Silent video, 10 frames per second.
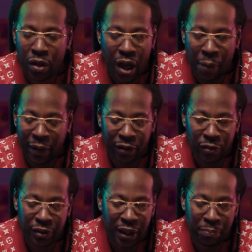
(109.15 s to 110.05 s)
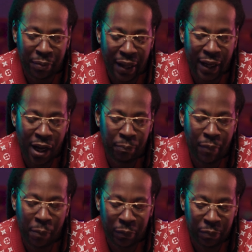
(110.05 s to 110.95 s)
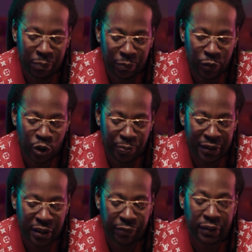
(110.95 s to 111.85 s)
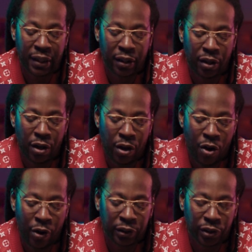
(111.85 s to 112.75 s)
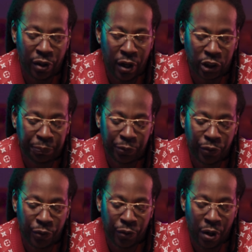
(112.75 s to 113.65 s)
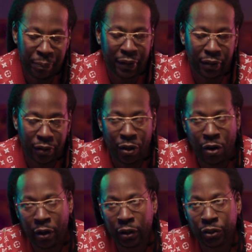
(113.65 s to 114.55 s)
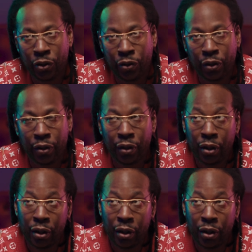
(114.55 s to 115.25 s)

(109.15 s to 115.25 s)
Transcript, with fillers: I'm not gonna say black, I'm use myself as like an artist or entrepreneur, I mean, an artist or